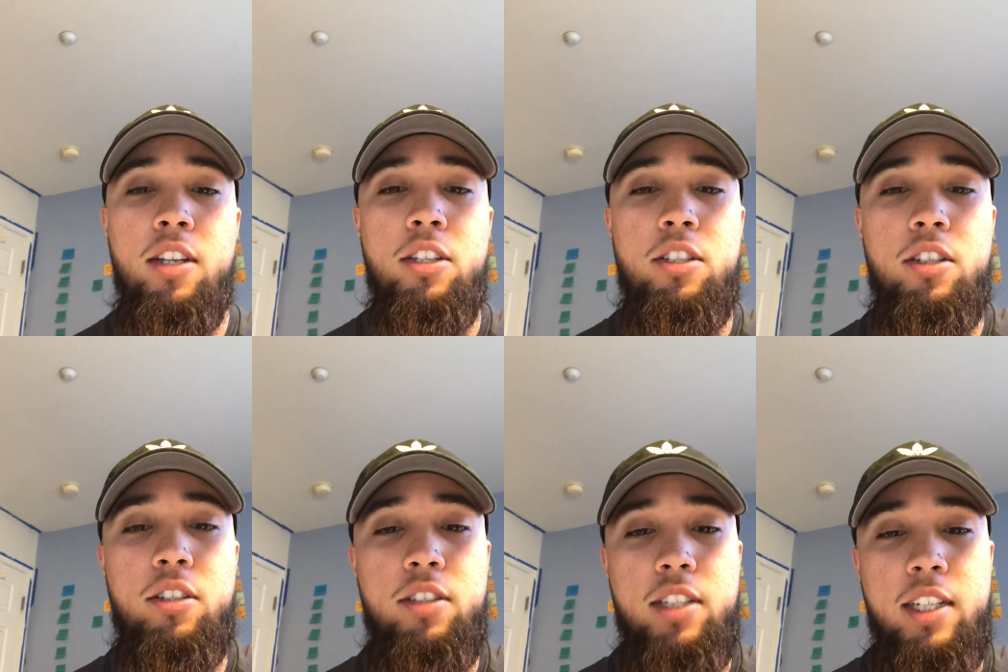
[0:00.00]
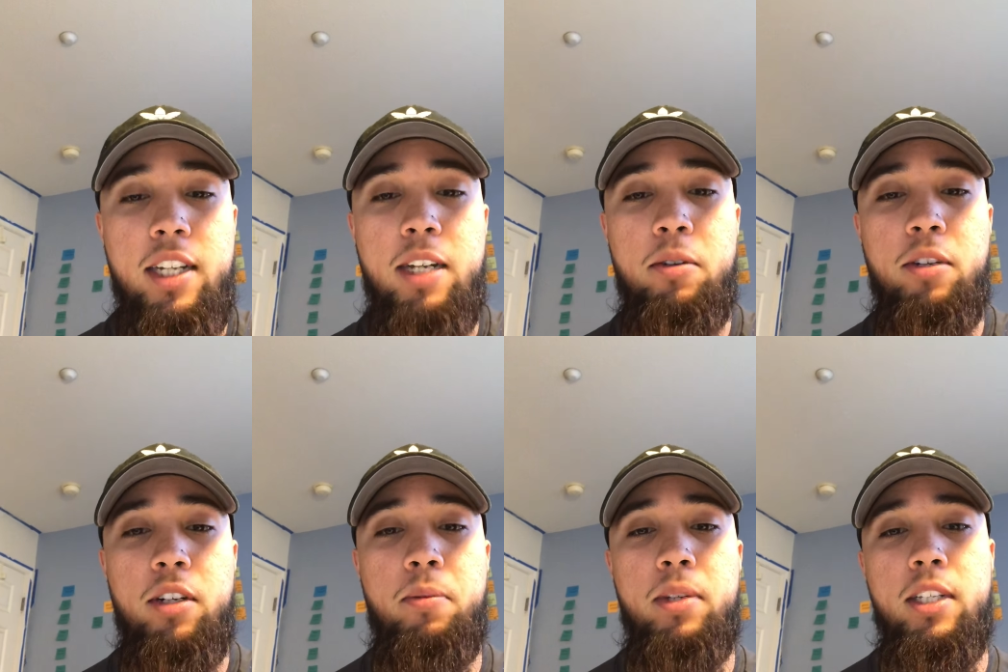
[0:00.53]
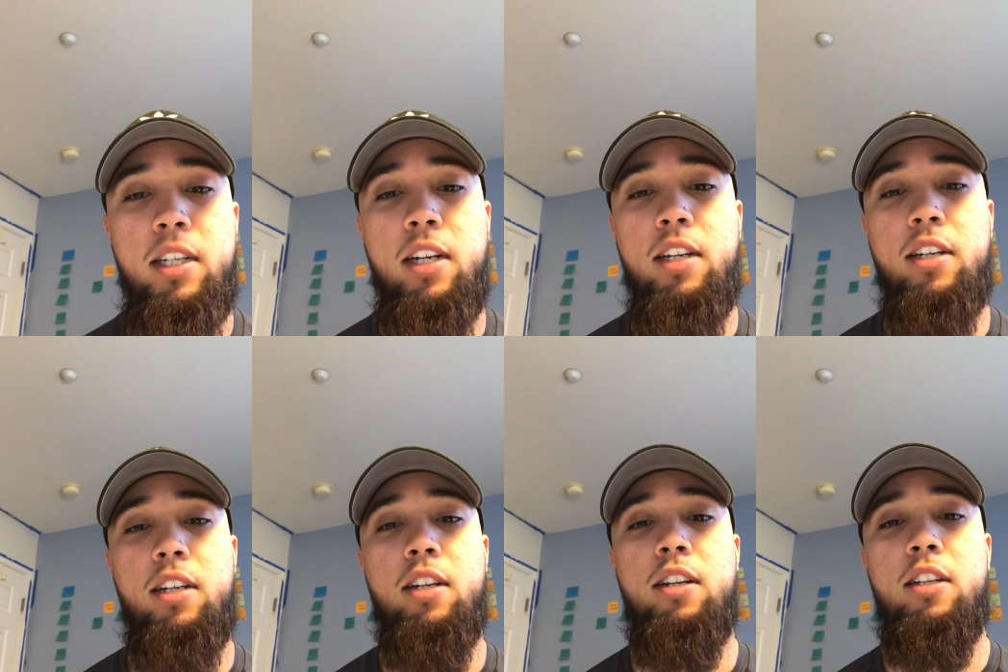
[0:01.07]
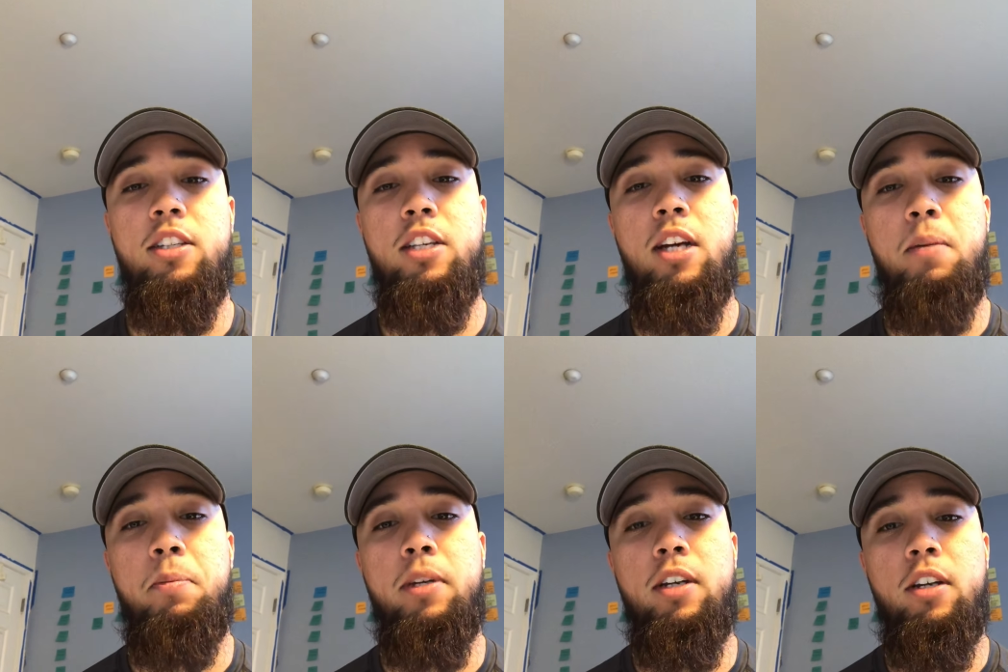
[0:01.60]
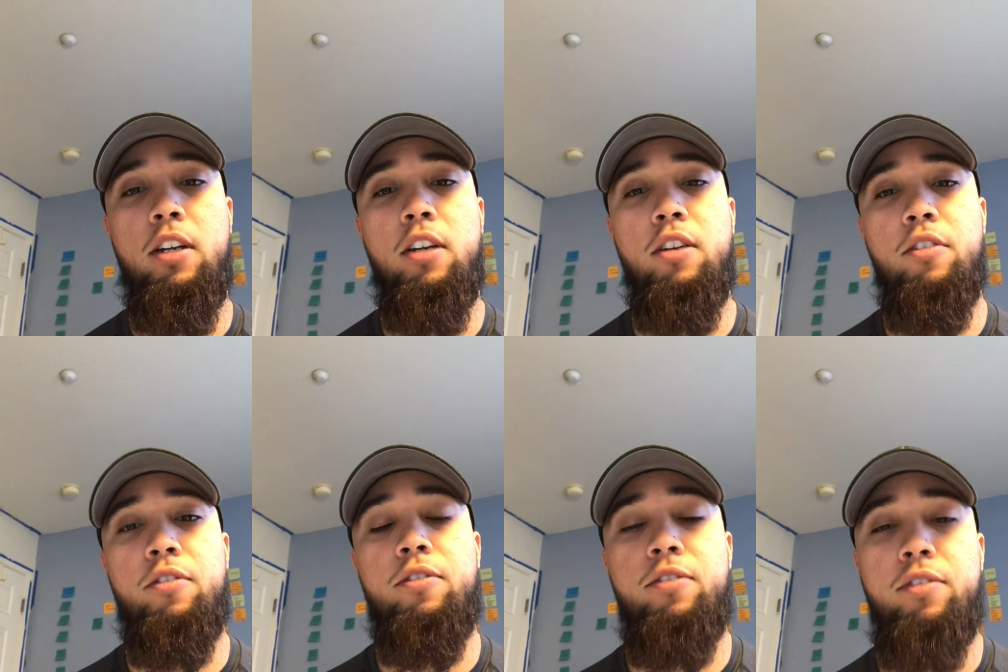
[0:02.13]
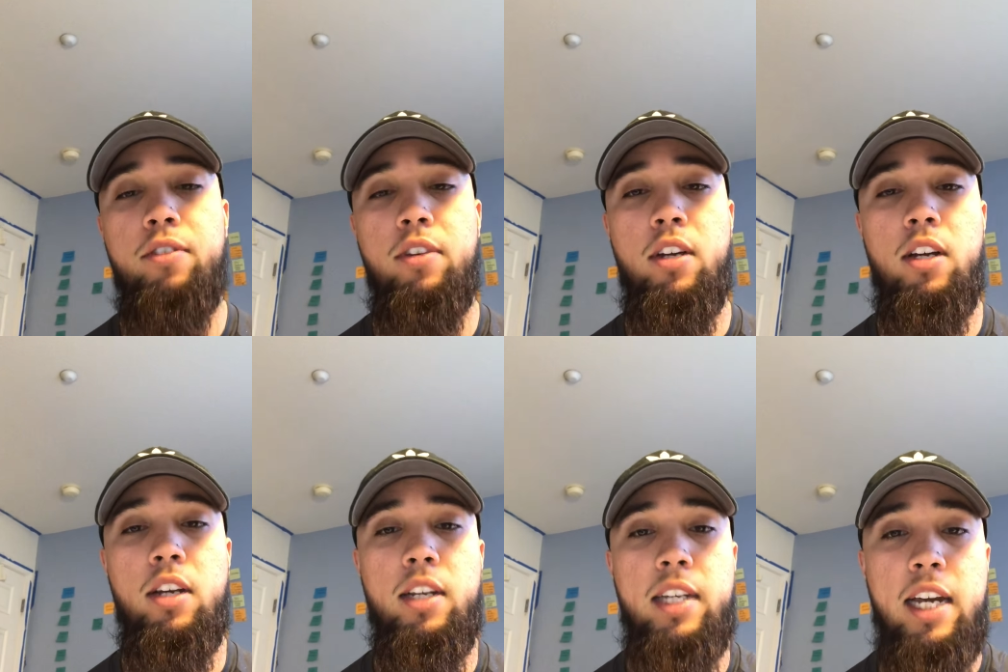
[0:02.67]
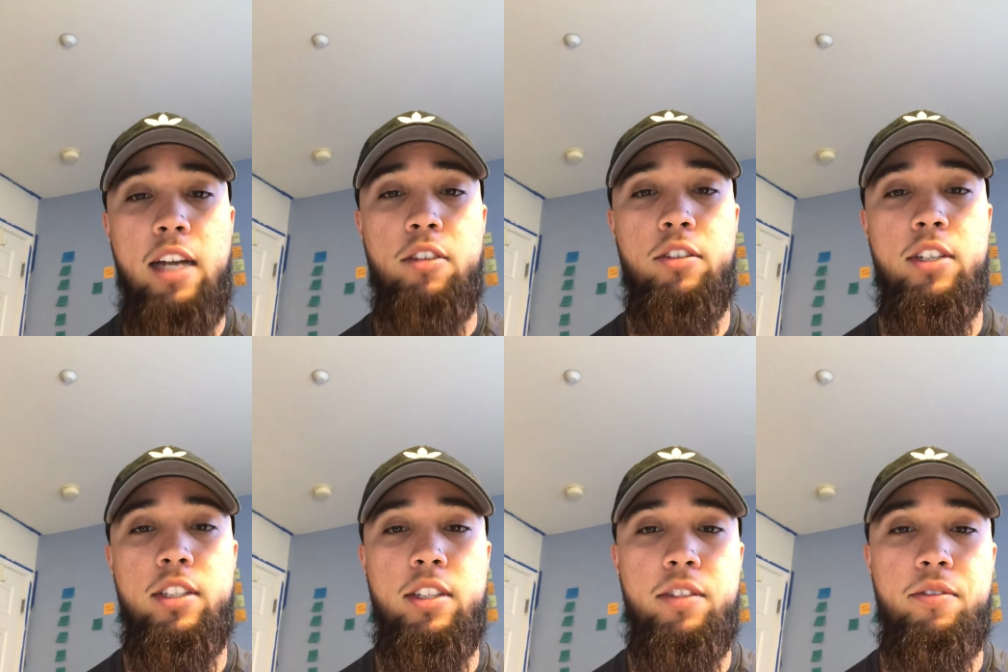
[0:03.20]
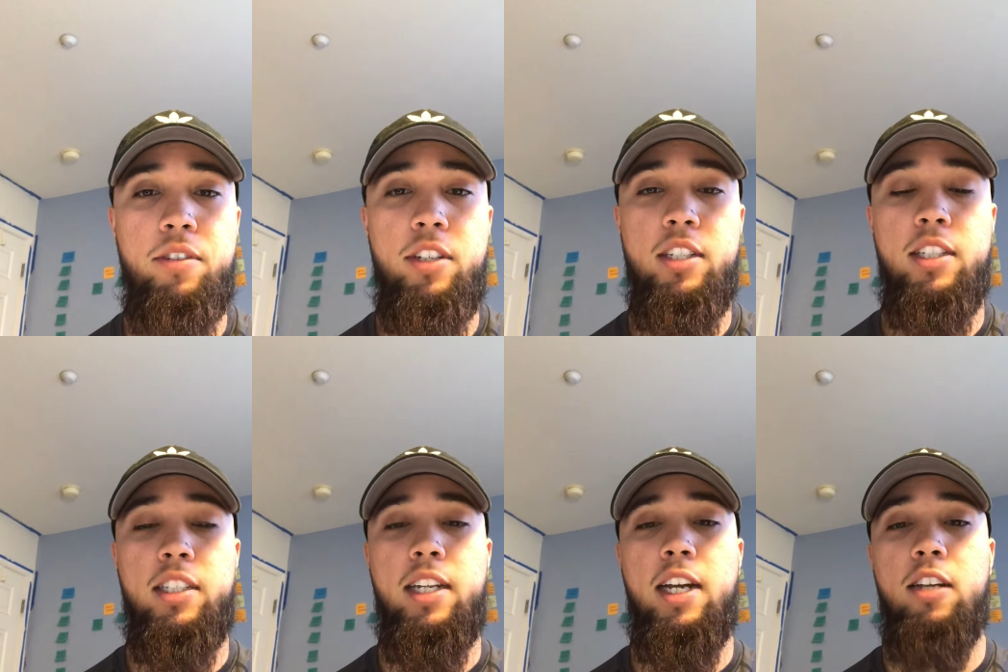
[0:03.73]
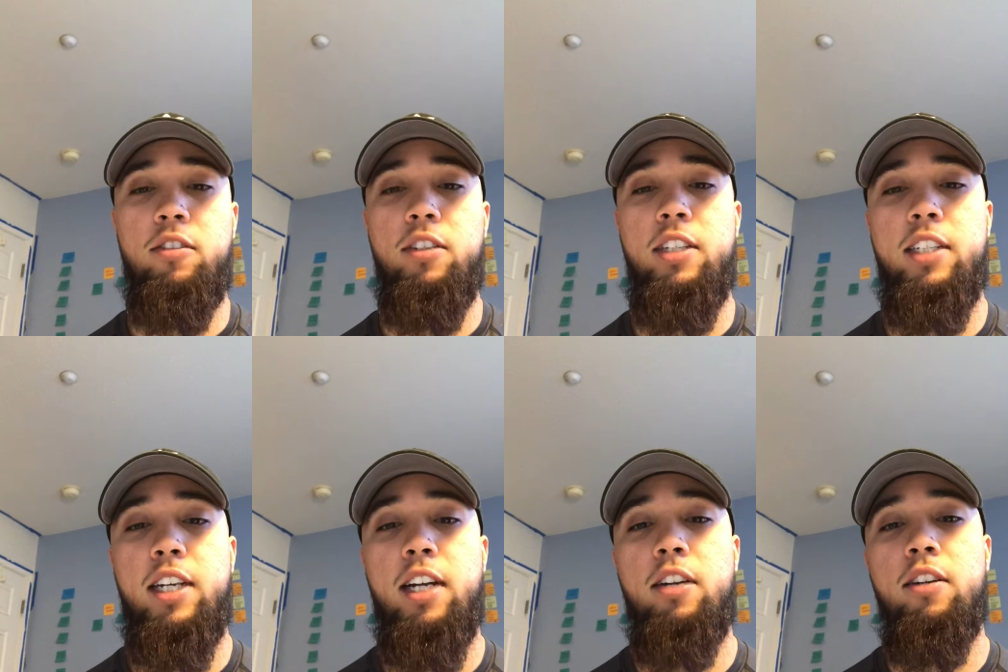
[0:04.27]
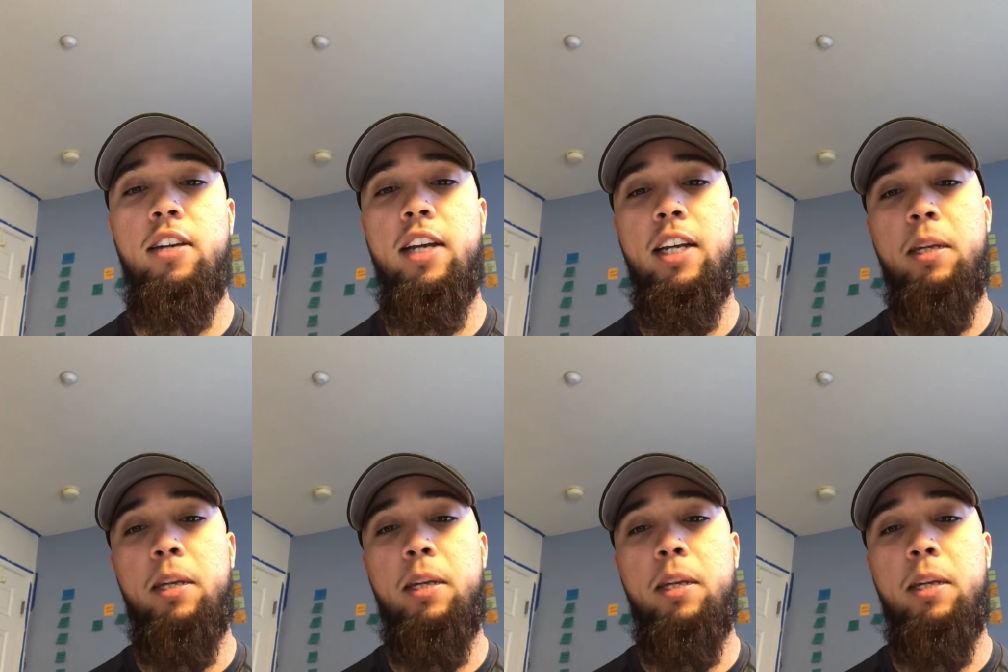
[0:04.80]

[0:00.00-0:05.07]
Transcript: So today we're going to be talking on the topic of calories in versus calories out.